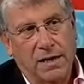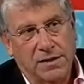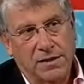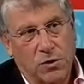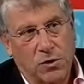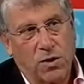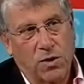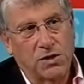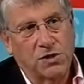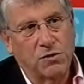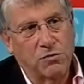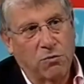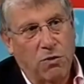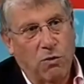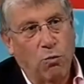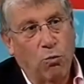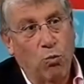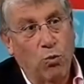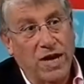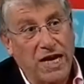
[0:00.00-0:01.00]
It's a question of
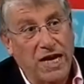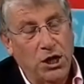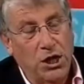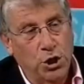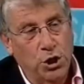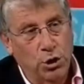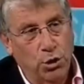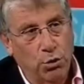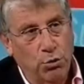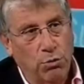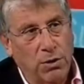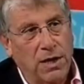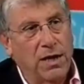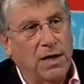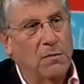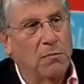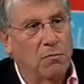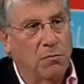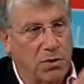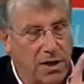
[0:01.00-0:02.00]
what we do,
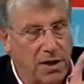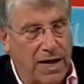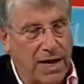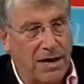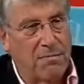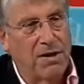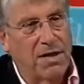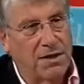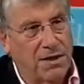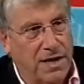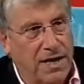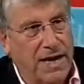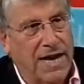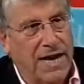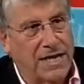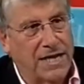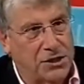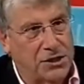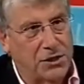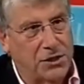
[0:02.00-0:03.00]
blaming the
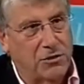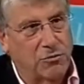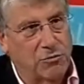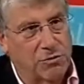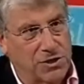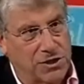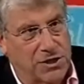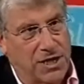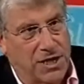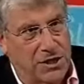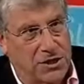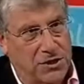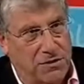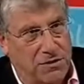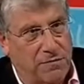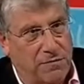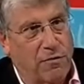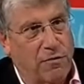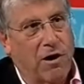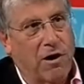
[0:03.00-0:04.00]
national
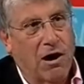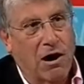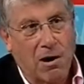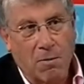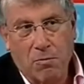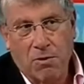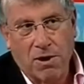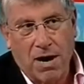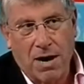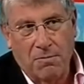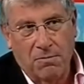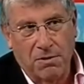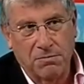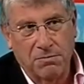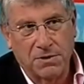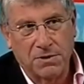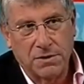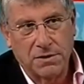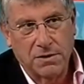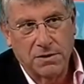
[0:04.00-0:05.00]
recession for our
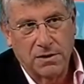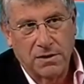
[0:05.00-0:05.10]
problems.